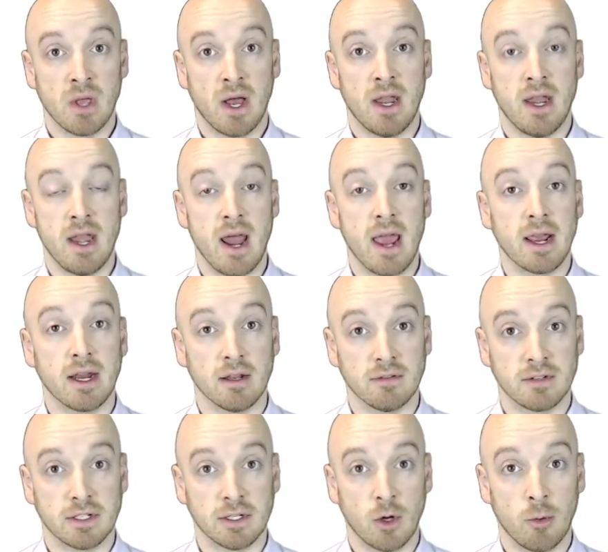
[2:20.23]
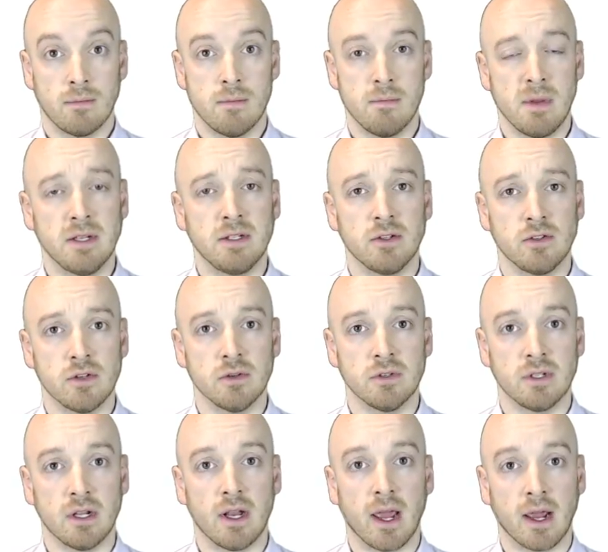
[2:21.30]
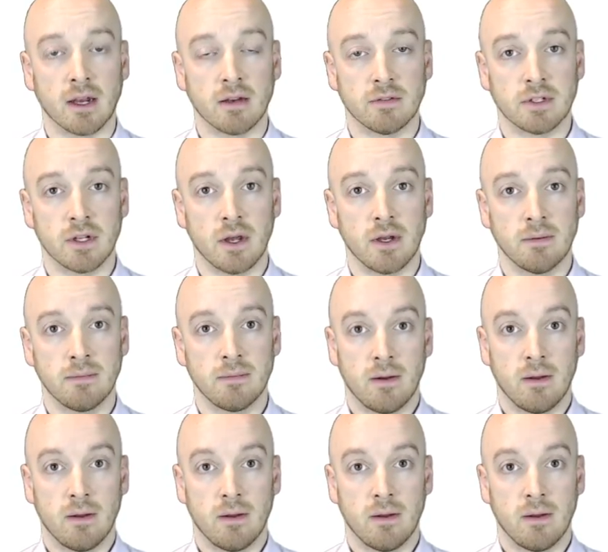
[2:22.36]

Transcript: A negative slope means you choose the negative sign.